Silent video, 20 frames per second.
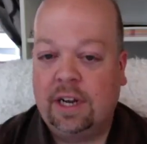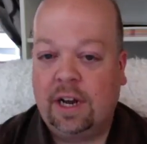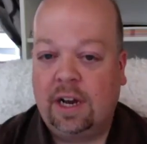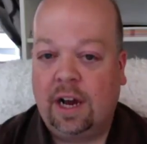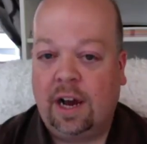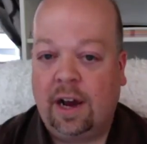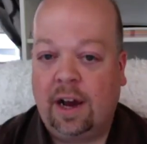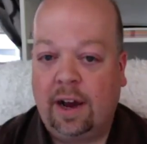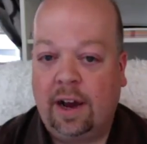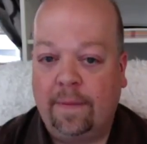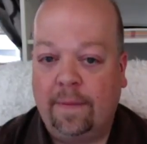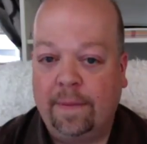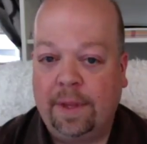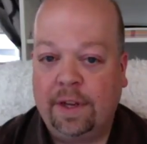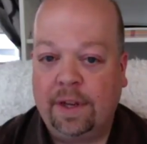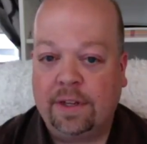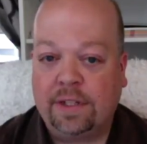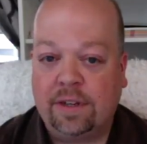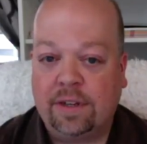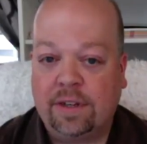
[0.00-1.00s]

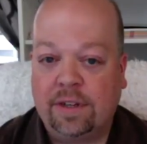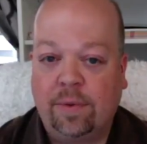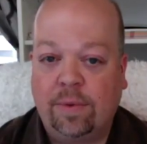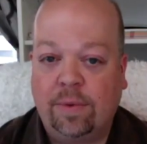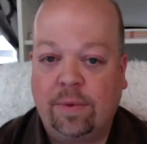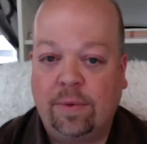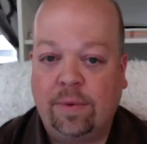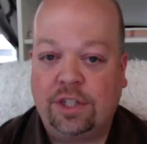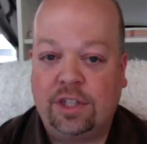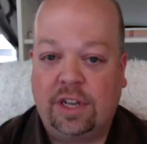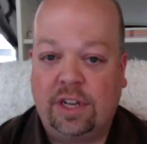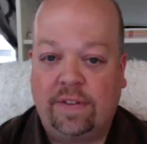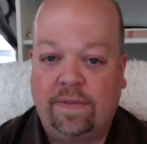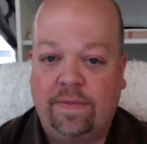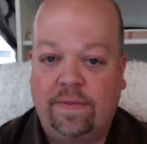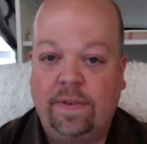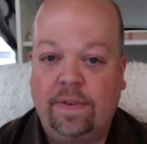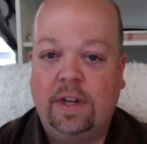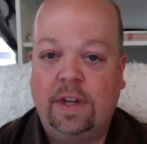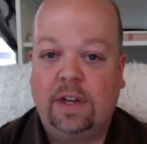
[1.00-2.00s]
So everyone should
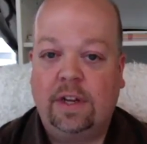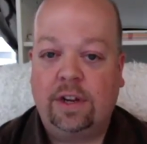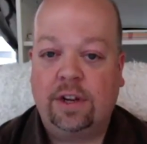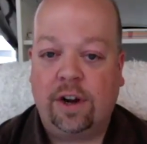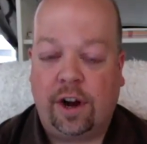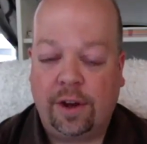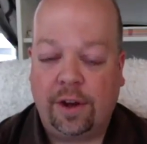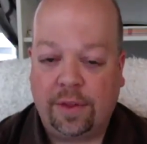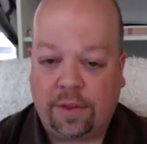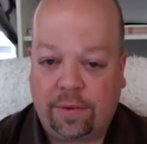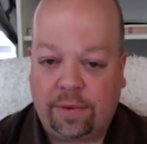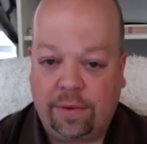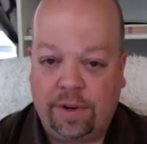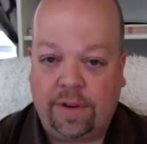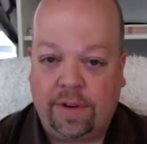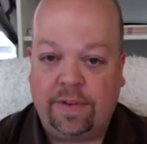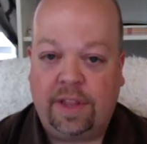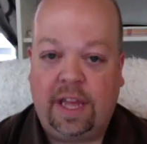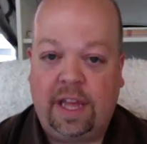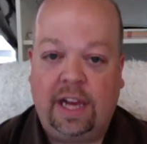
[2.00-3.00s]
have gone through
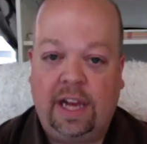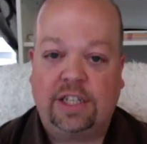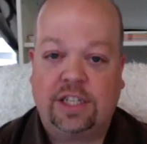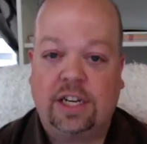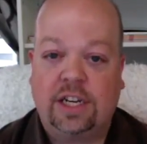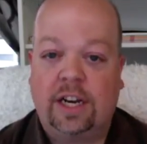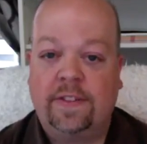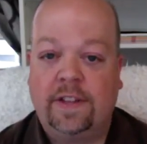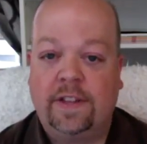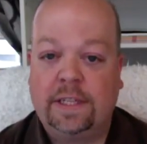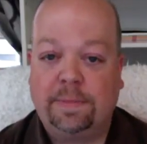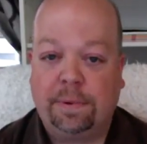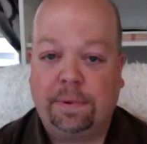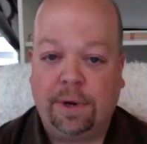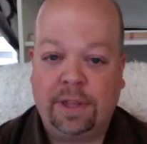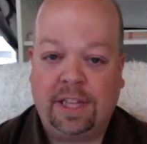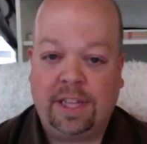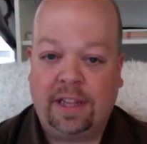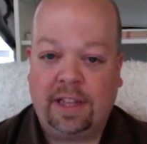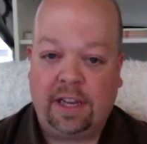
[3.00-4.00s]
enough of the action guide at this point
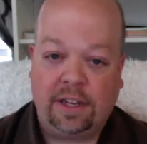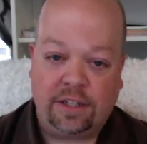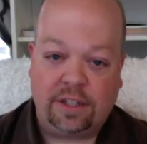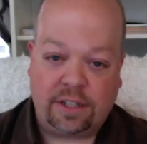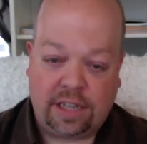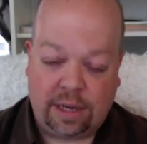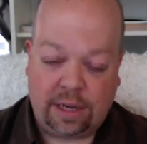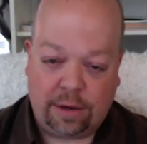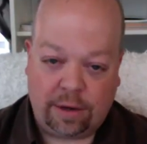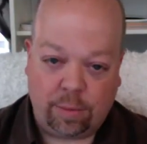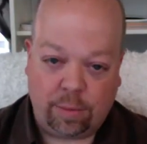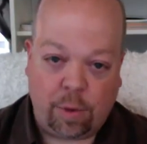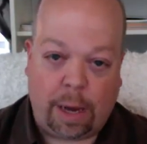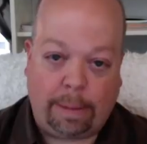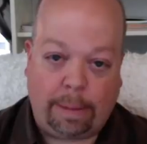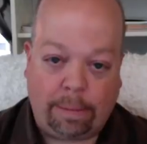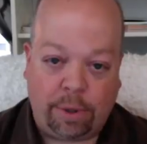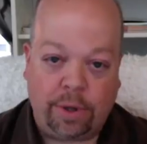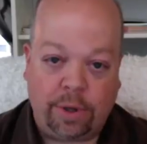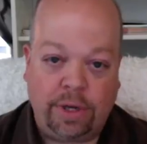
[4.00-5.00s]
that they understand what
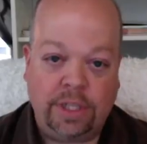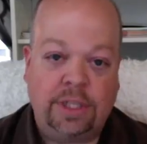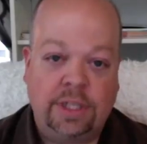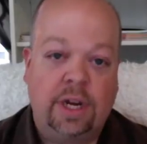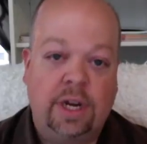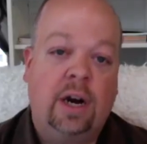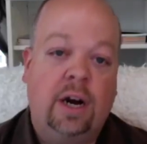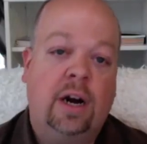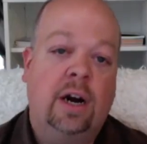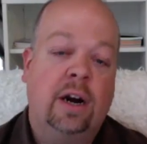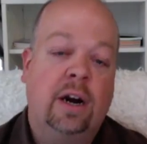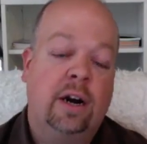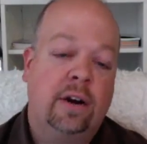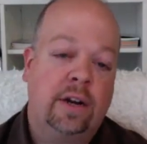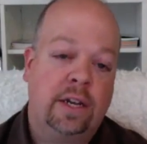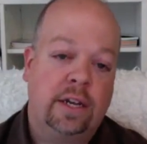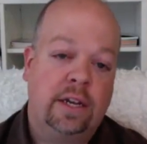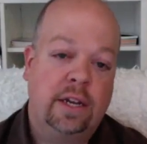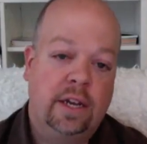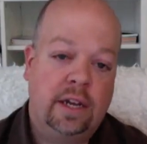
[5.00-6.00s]
boards are
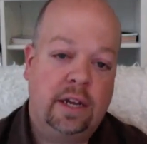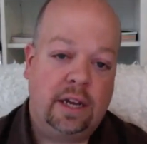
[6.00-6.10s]
and